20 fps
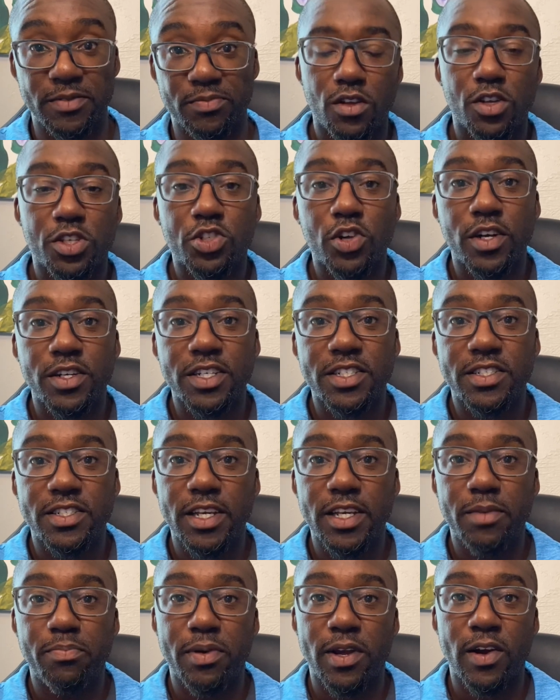You'll start to
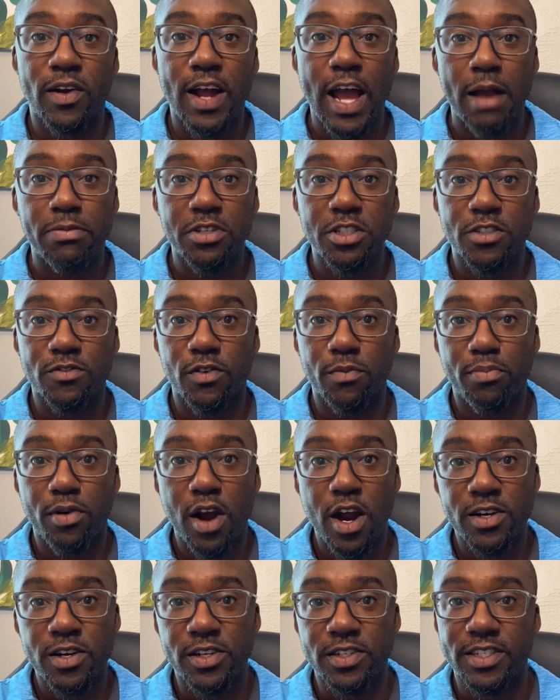seek better options for
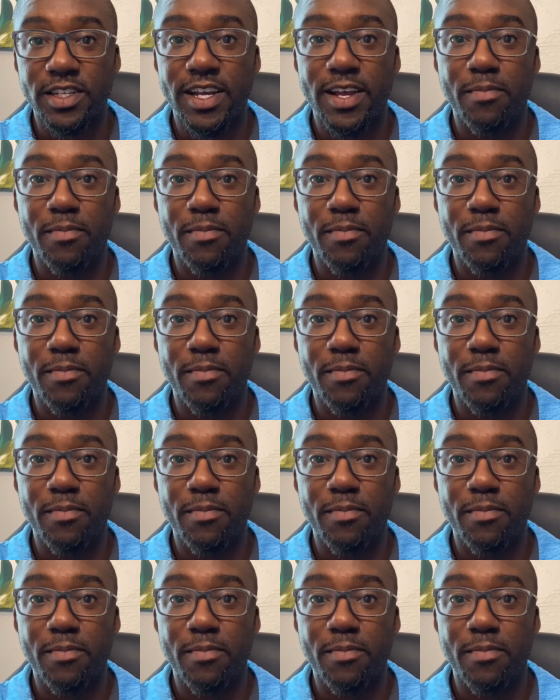partners.